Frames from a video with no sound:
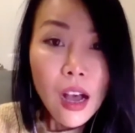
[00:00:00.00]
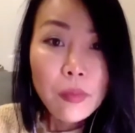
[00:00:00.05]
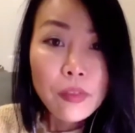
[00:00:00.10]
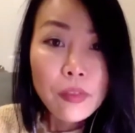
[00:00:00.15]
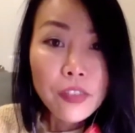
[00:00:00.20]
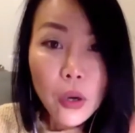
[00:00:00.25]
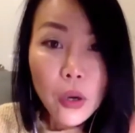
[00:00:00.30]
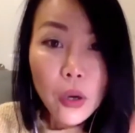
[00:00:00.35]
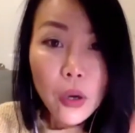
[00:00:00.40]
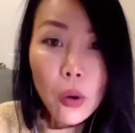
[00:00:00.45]

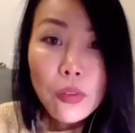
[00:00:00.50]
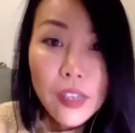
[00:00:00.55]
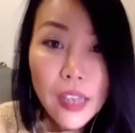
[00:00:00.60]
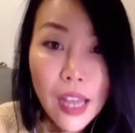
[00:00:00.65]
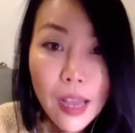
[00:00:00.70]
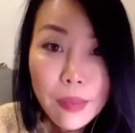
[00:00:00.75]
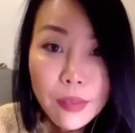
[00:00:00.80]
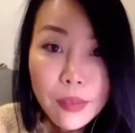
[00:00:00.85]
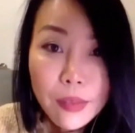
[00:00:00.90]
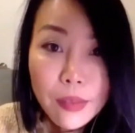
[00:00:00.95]
For
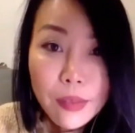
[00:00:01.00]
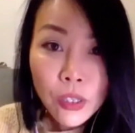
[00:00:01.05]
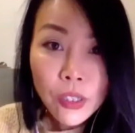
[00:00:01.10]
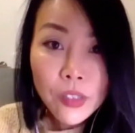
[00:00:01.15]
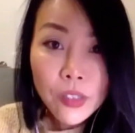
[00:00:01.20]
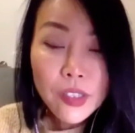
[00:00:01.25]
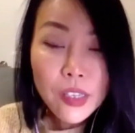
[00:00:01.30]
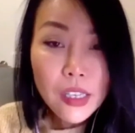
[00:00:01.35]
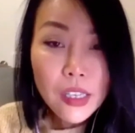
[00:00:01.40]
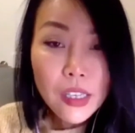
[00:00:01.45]
overlapping
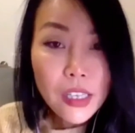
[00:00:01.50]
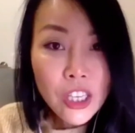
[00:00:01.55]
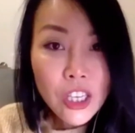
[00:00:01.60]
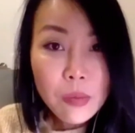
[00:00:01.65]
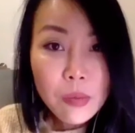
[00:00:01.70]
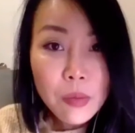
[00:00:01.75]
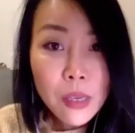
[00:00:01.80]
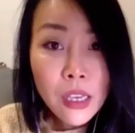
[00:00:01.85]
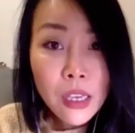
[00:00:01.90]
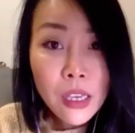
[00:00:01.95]
words, it could
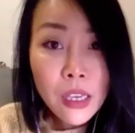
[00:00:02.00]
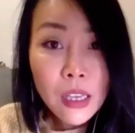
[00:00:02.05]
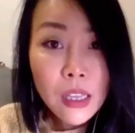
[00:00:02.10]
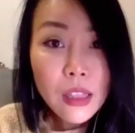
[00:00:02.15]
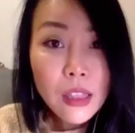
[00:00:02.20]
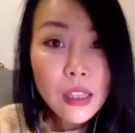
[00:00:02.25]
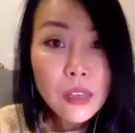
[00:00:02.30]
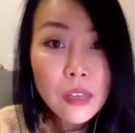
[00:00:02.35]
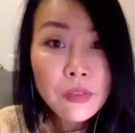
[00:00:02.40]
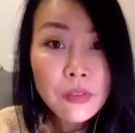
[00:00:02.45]
be
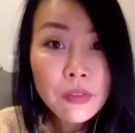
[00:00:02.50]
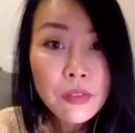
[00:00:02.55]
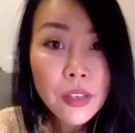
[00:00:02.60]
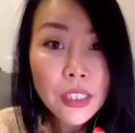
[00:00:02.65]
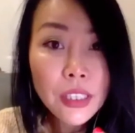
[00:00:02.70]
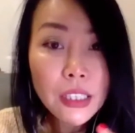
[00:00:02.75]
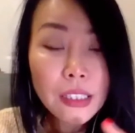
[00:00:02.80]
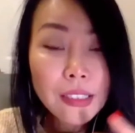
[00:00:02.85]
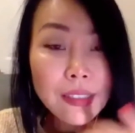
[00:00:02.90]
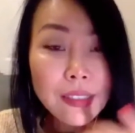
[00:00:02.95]
the
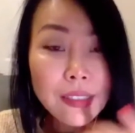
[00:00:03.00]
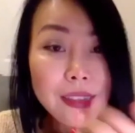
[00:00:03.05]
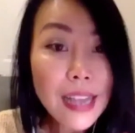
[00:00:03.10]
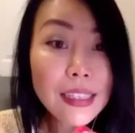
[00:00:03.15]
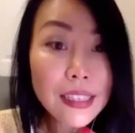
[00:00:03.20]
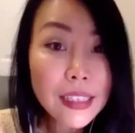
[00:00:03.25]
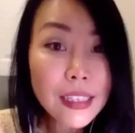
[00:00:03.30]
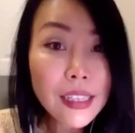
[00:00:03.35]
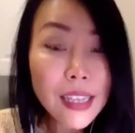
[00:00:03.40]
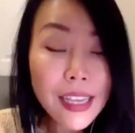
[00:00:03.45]
very
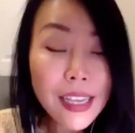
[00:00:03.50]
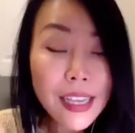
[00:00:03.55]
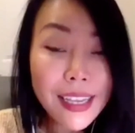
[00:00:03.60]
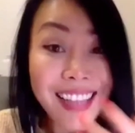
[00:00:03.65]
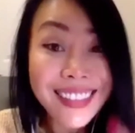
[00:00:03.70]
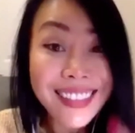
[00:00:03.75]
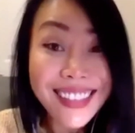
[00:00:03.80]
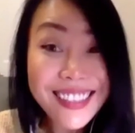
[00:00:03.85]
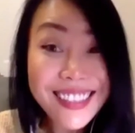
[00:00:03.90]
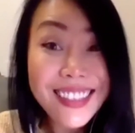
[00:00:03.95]
exactly like
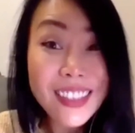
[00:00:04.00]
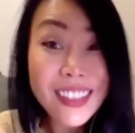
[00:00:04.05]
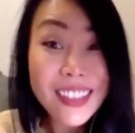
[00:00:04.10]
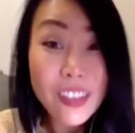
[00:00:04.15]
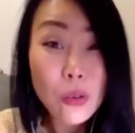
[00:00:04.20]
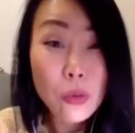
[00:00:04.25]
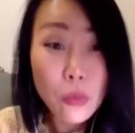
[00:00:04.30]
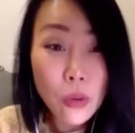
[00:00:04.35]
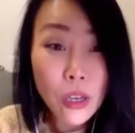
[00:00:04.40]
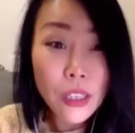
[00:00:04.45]

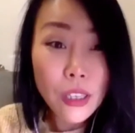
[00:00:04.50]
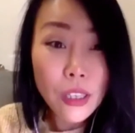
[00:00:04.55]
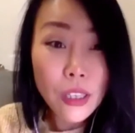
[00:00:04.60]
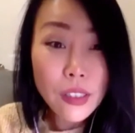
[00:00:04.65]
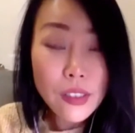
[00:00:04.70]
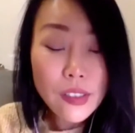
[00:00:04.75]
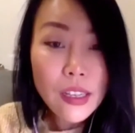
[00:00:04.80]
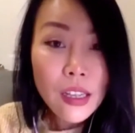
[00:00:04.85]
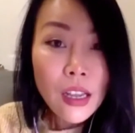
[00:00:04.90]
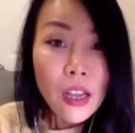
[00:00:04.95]
identical words,
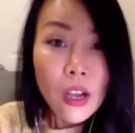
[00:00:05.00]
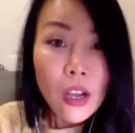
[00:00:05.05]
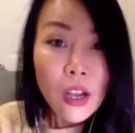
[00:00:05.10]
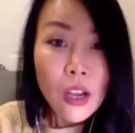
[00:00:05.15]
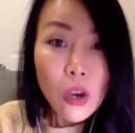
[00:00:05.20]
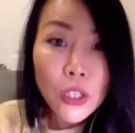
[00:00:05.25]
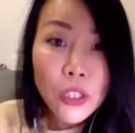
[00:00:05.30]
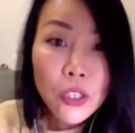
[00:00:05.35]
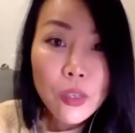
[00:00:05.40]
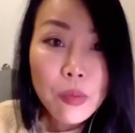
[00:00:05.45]
or
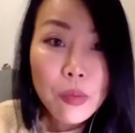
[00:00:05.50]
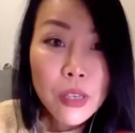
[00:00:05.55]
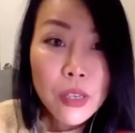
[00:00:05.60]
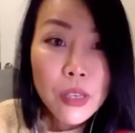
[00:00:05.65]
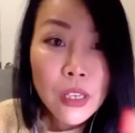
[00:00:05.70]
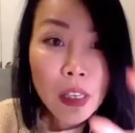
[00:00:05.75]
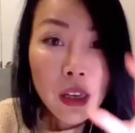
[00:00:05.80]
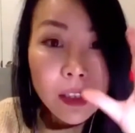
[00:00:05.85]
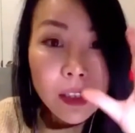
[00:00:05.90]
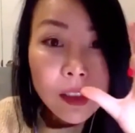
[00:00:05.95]
it could
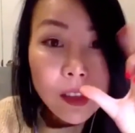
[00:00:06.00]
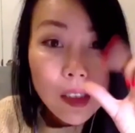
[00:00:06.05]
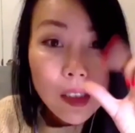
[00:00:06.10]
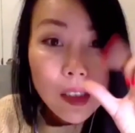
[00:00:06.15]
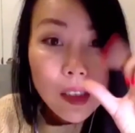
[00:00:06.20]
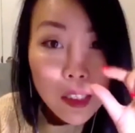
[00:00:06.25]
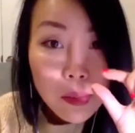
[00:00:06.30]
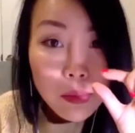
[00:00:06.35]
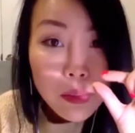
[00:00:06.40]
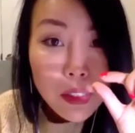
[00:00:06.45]
be
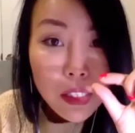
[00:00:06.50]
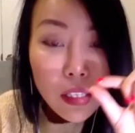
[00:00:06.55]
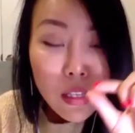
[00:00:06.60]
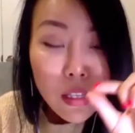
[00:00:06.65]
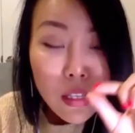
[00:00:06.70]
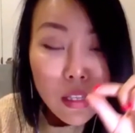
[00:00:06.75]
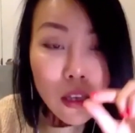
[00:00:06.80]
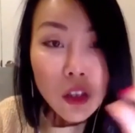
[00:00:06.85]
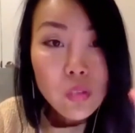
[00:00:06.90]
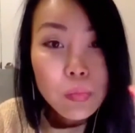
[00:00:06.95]
synonyms,
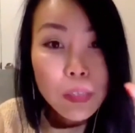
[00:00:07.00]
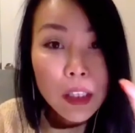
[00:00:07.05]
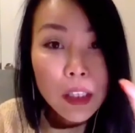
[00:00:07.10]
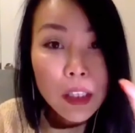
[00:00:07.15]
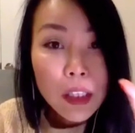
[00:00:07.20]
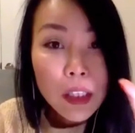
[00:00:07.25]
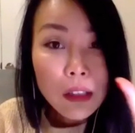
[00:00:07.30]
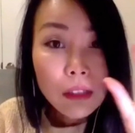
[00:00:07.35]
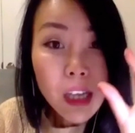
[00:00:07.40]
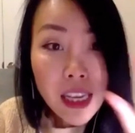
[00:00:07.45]
could be
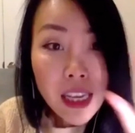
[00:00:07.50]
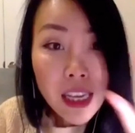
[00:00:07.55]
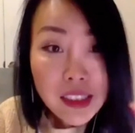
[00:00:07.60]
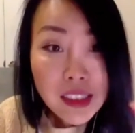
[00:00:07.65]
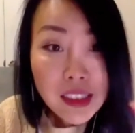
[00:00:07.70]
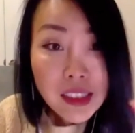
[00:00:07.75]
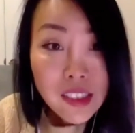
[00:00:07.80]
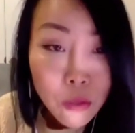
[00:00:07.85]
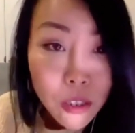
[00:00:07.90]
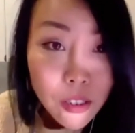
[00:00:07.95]
related
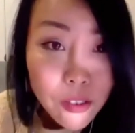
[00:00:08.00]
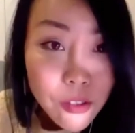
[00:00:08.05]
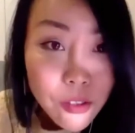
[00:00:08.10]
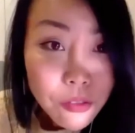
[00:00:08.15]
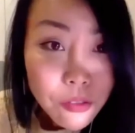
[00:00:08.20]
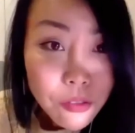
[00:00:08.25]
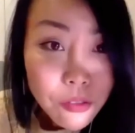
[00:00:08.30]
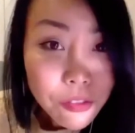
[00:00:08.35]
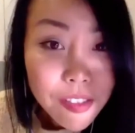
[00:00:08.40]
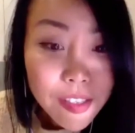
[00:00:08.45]
words.
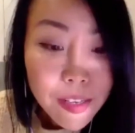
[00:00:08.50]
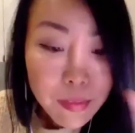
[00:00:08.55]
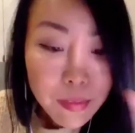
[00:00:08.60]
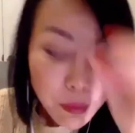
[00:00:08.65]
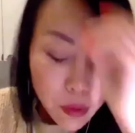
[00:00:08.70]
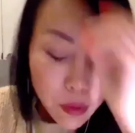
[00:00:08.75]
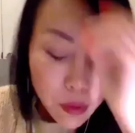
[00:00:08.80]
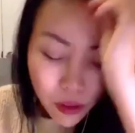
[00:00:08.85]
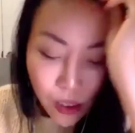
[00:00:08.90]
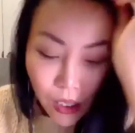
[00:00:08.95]
For
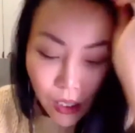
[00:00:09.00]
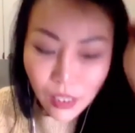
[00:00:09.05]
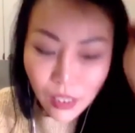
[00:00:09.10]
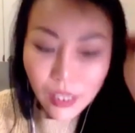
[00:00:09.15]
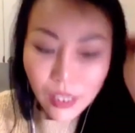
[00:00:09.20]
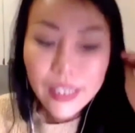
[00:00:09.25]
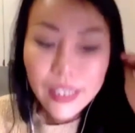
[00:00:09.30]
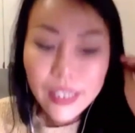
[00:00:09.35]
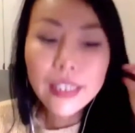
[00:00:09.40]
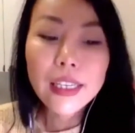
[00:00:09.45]
example,
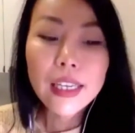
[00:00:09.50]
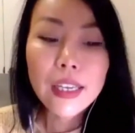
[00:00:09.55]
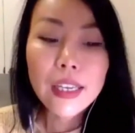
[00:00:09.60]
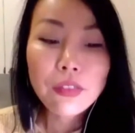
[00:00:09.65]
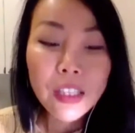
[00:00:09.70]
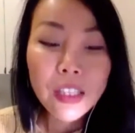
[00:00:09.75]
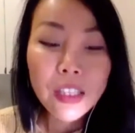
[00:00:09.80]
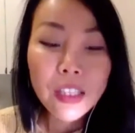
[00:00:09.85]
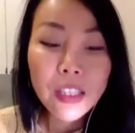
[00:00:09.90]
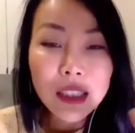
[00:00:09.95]
like if
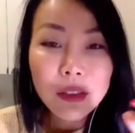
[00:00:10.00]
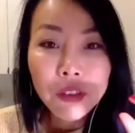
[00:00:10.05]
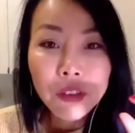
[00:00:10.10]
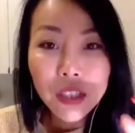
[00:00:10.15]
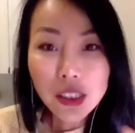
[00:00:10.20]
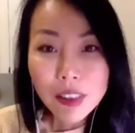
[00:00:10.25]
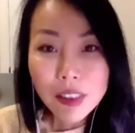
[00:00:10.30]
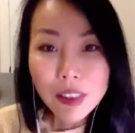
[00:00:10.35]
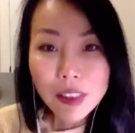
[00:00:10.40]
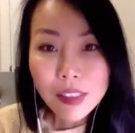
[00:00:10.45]
in the
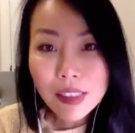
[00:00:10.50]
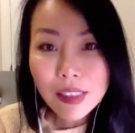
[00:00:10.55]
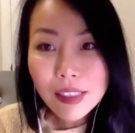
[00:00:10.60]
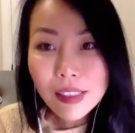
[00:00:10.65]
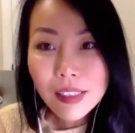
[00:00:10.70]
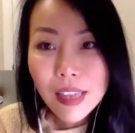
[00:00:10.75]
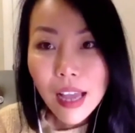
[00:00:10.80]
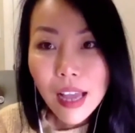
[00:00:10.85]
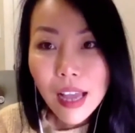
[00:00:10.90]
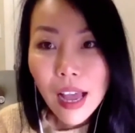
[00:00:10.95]
first sentence,
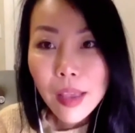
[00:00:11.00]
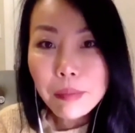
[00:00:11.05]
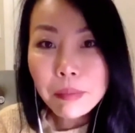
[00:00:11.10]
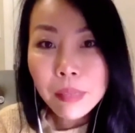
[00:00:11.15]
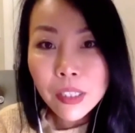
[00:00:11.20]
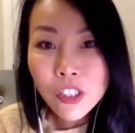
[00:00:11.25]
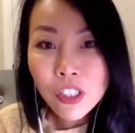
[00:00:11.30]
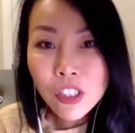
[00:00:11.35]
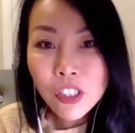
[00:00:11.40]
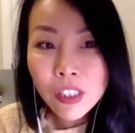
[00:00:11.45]
I
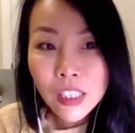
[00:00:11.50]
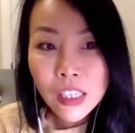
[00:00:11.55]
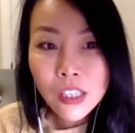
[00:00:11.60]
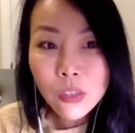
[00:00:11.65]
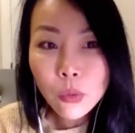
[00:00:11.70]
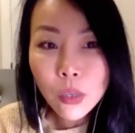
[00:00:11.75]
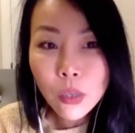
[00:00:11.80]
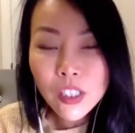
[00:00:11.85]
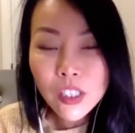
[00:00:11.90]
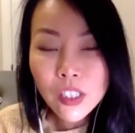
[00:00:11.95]
mentioned the
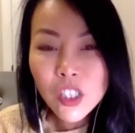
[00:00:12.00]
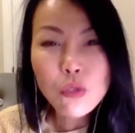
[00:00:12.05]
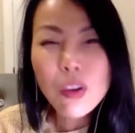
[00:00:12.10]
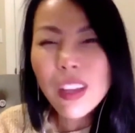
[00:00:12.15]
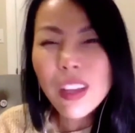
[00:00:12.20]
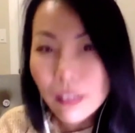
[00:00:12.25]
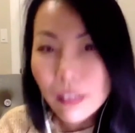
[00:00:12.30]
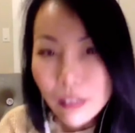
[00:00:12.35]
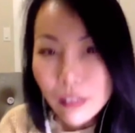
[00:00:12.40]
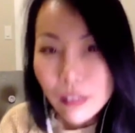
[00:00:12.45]
keyword
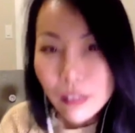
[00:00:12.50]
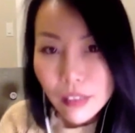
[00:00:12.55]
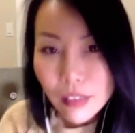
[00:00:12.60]
strength,